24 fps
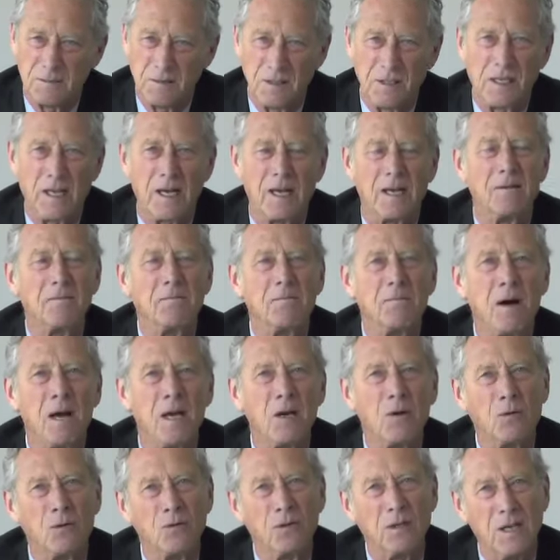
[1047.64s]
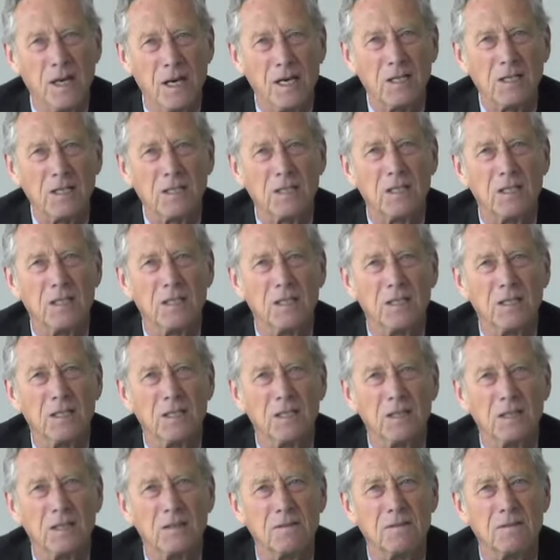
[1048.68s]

again, my own guess is